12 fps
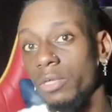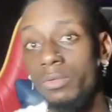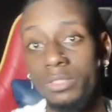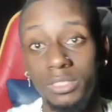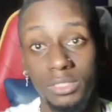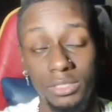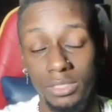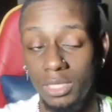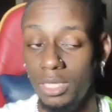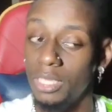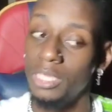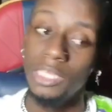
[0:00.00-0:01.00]
he was
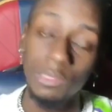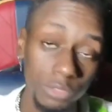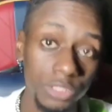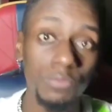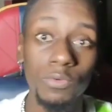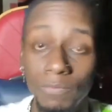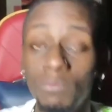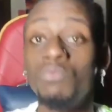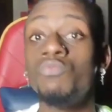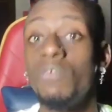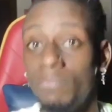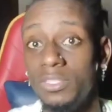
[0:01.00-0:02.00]

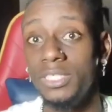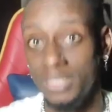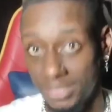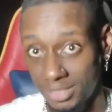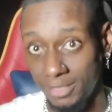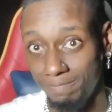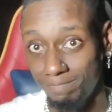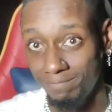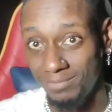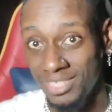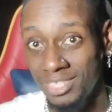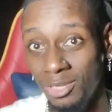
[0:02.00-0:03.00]
ruthless,
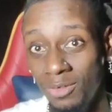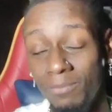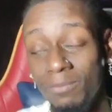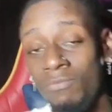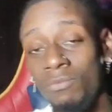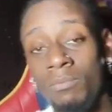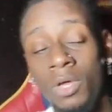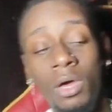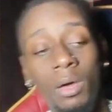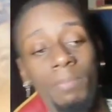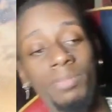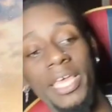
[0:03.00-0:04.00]
you know.
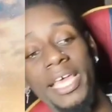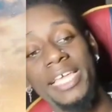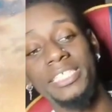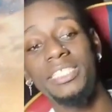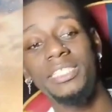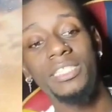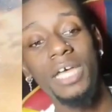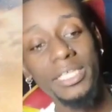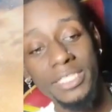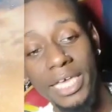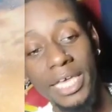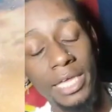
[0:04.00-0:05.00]
Play as
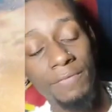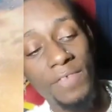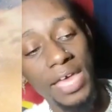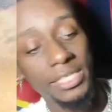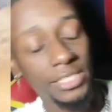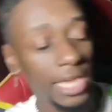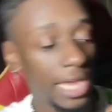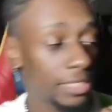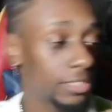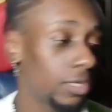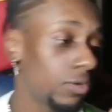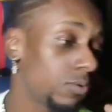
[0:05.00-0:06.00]
Dante in Fast
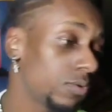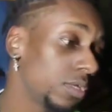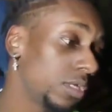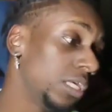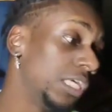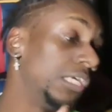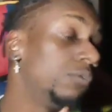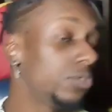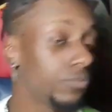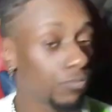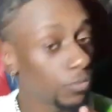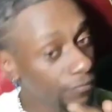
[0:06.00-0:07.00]
X, though, he
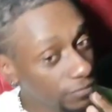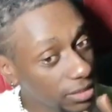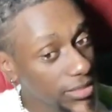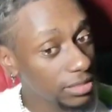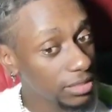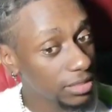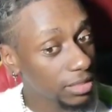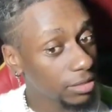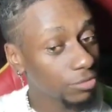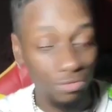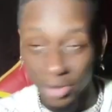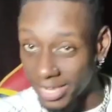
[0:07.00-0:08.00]
was ruthless,
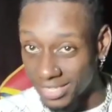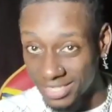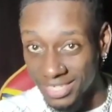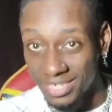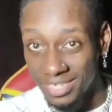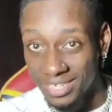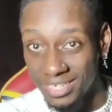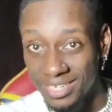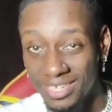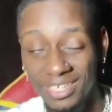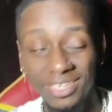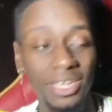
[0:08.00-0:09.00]
crazy,
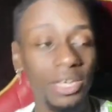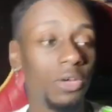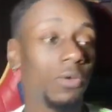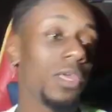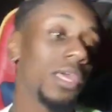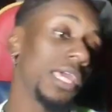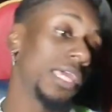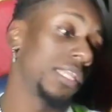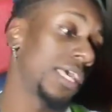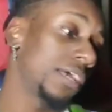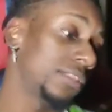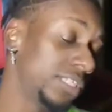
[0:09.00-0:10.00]
you know.
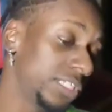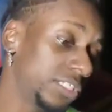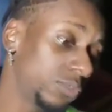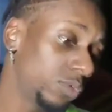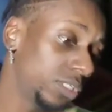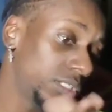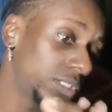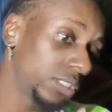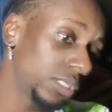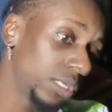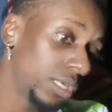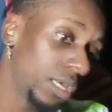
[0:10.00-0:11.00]
And now this one,
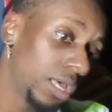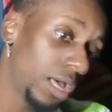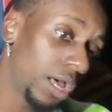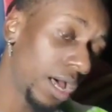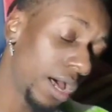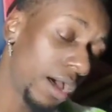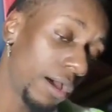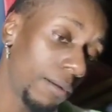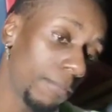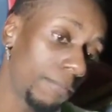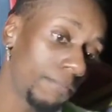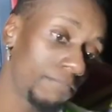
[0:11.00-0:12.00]

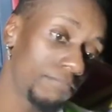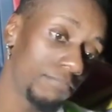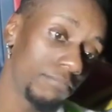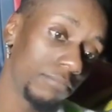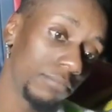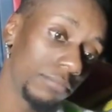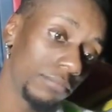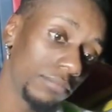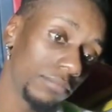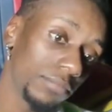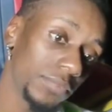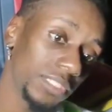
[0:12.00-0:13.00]

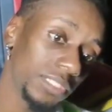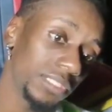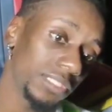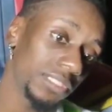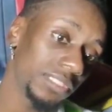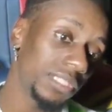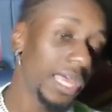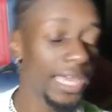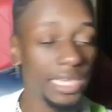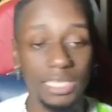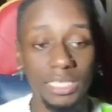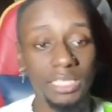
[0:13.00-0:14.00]

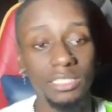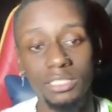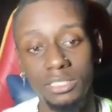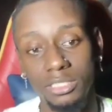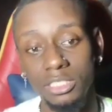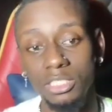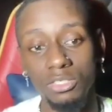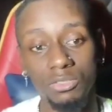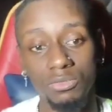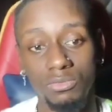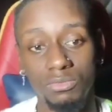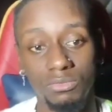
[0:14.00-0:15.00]
like, it just, you
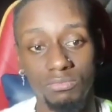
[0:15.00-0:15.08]
know,